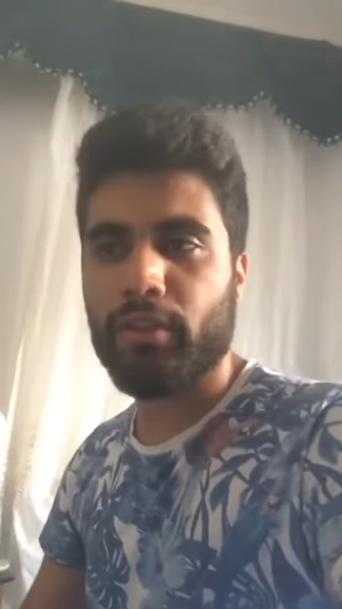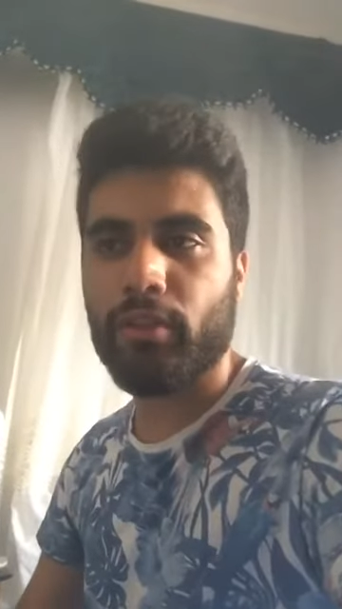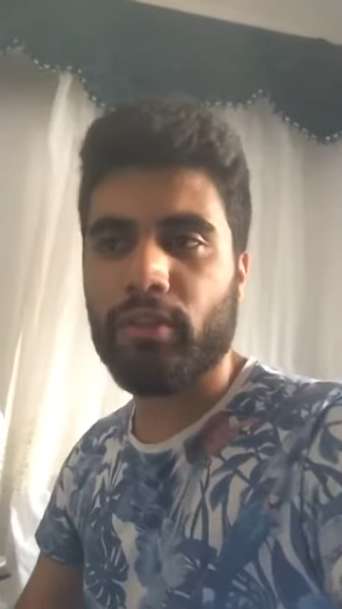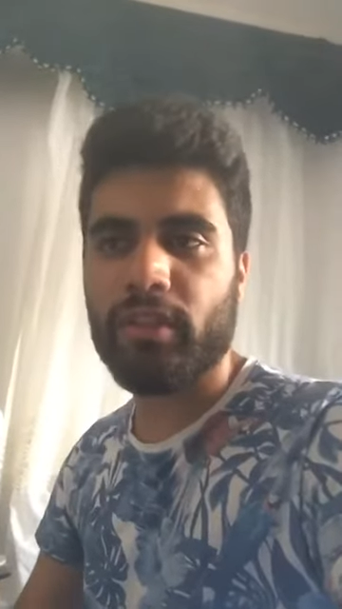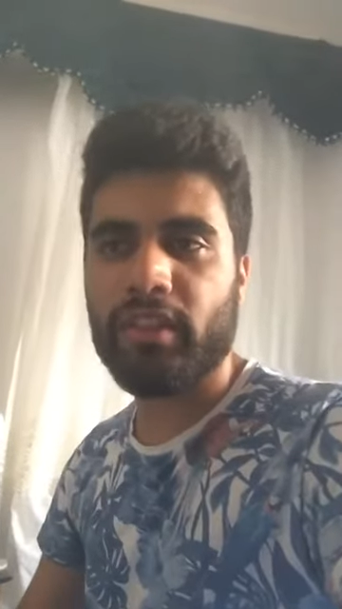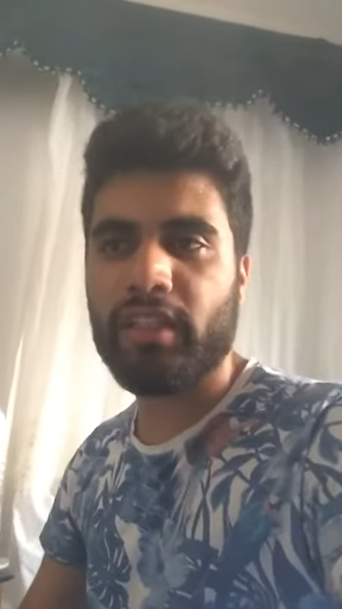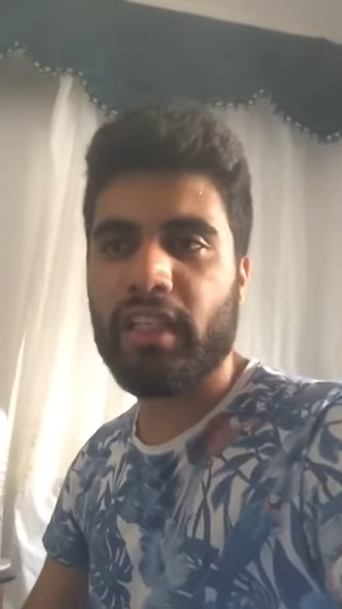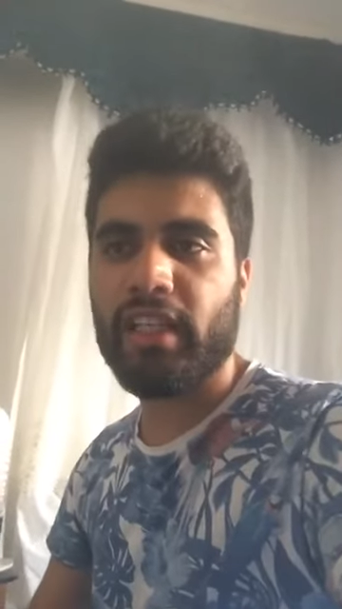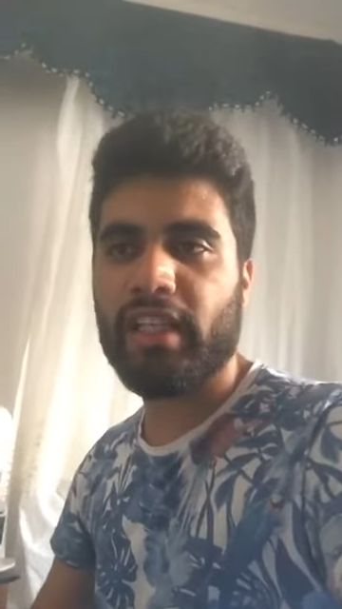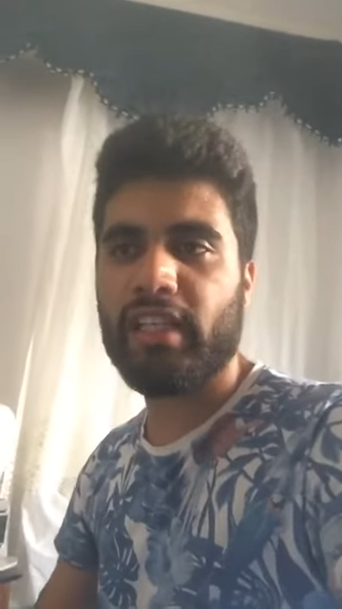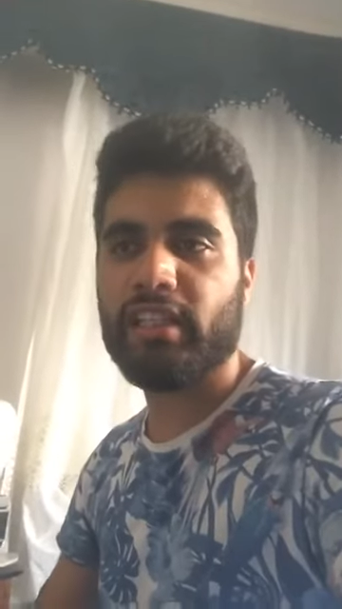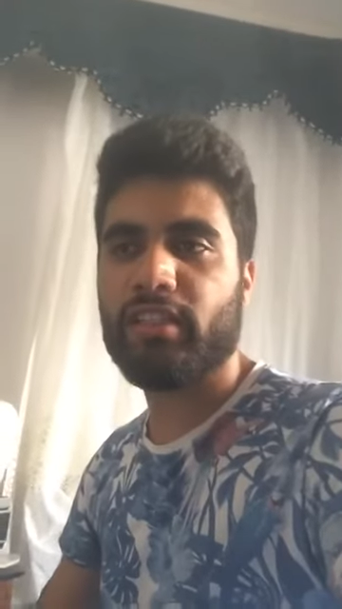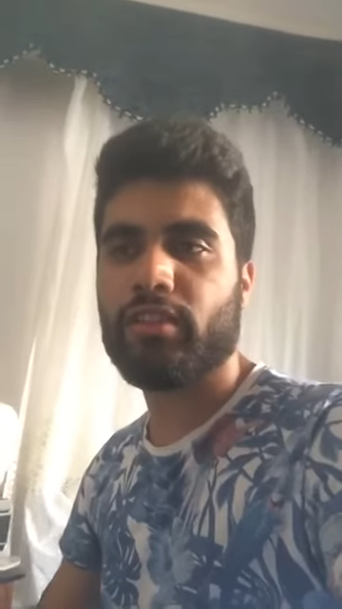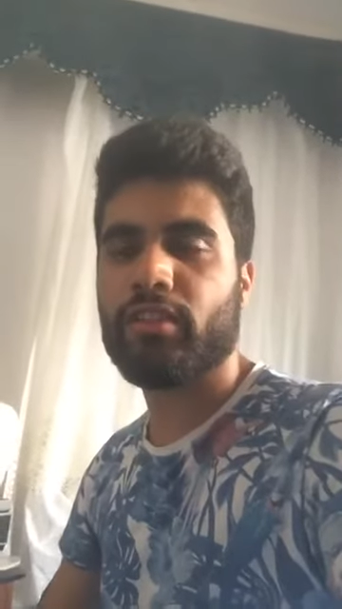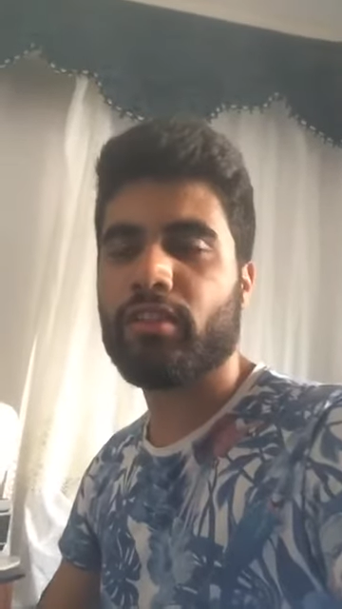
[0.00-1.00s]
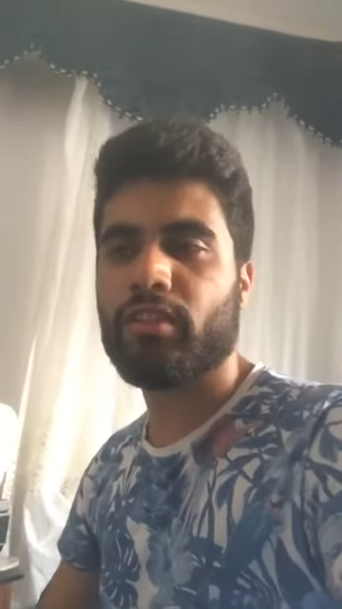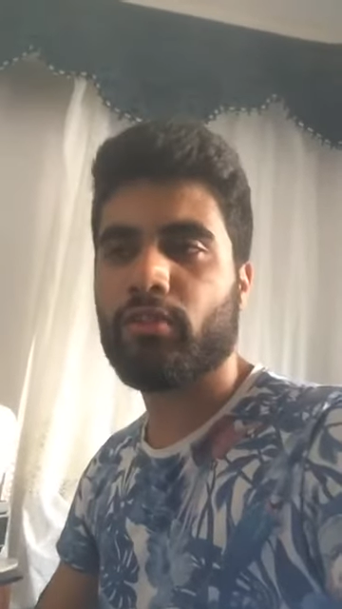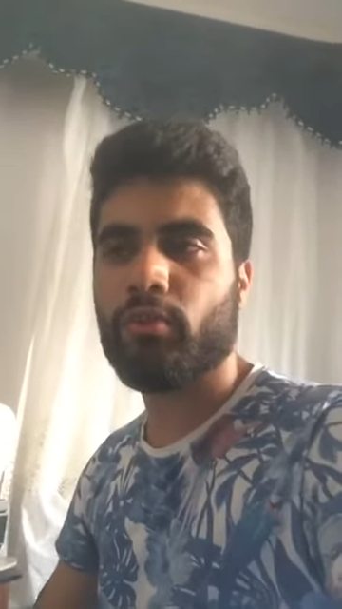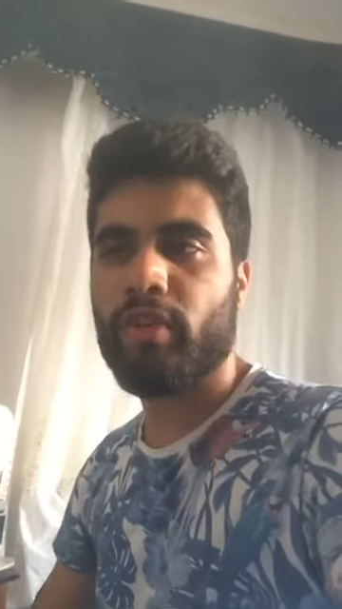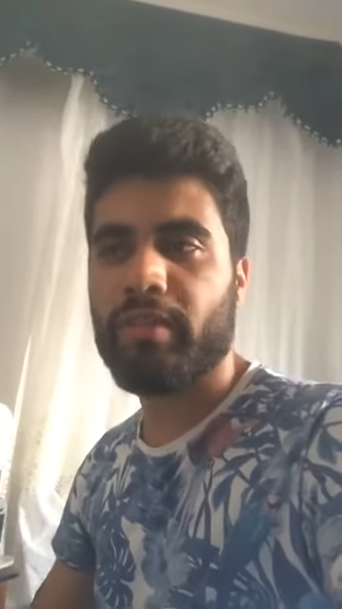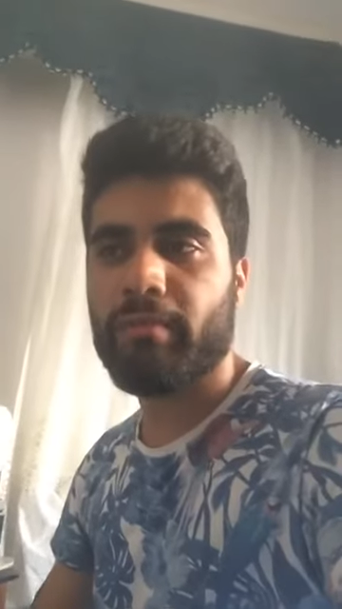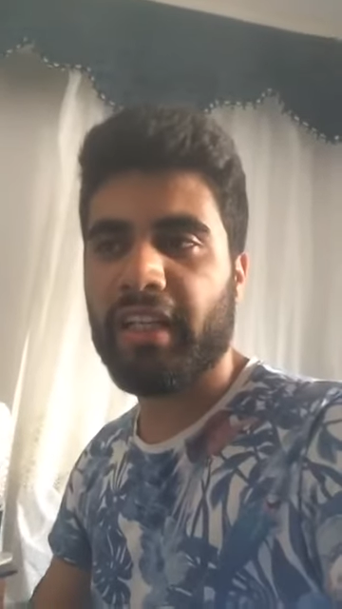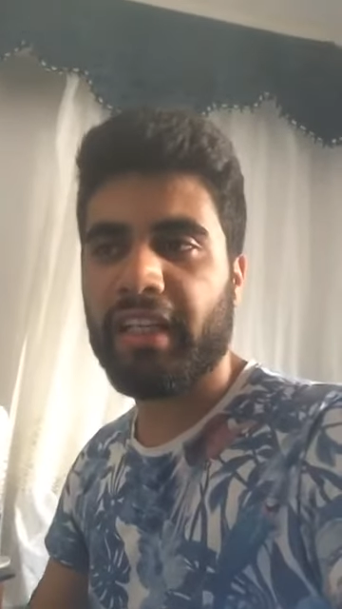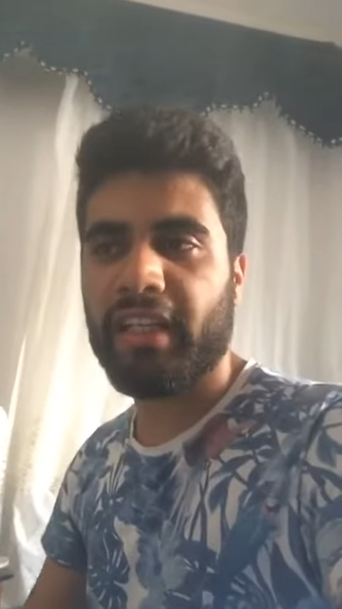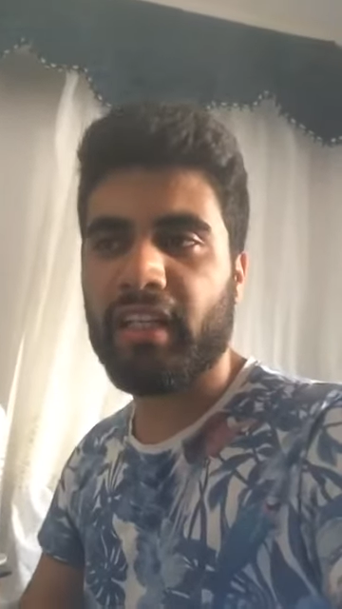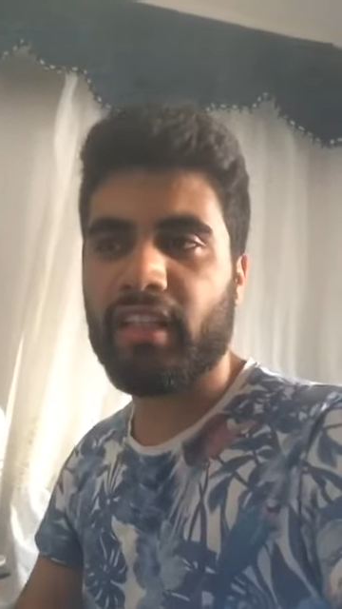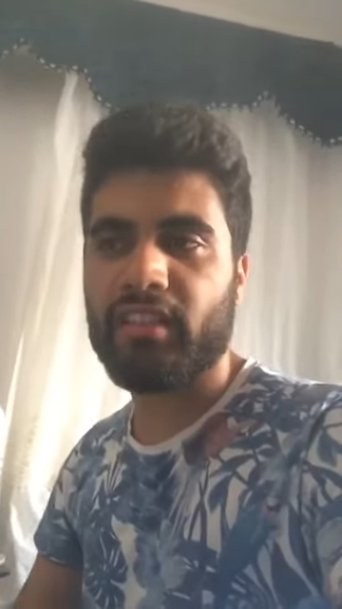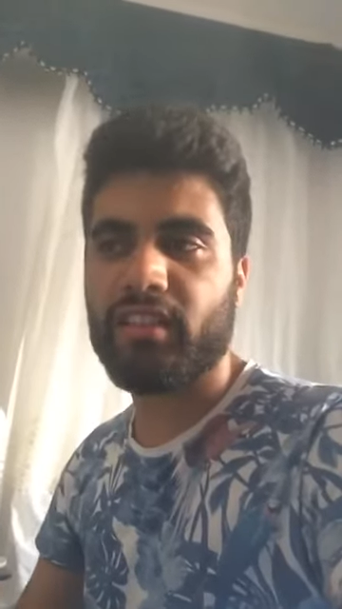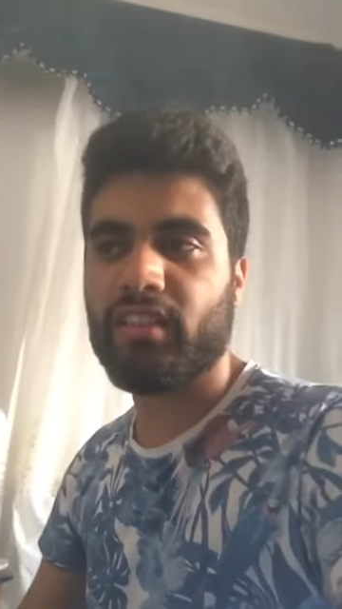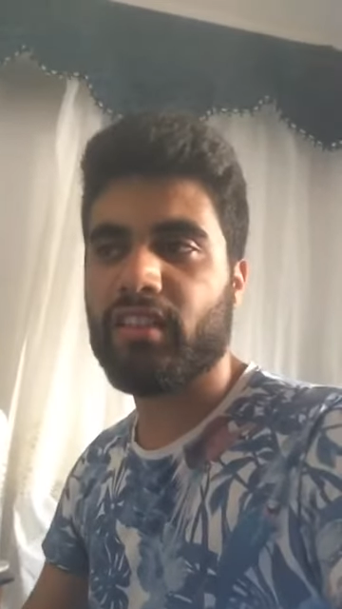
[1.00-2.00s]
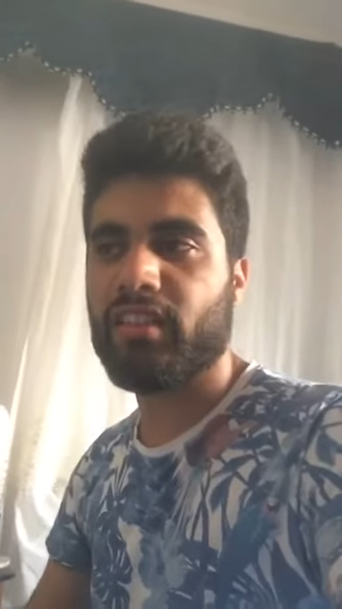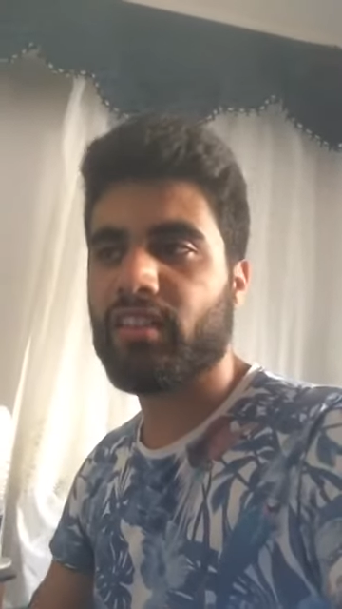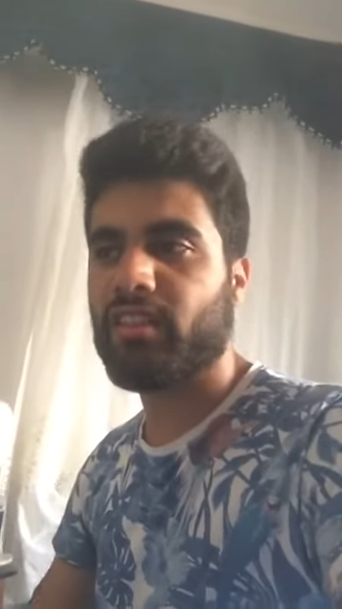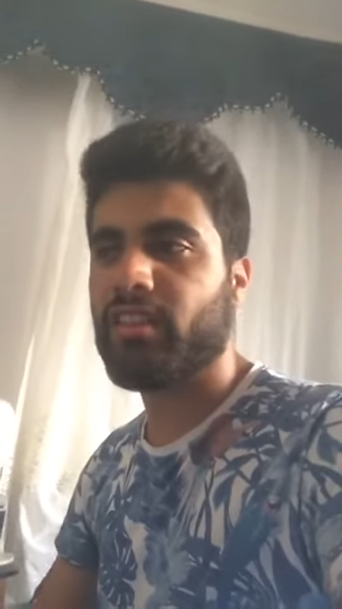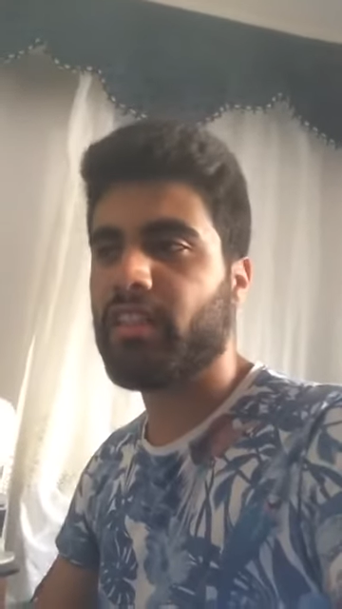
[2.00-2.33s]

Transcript: holidays with my cousins,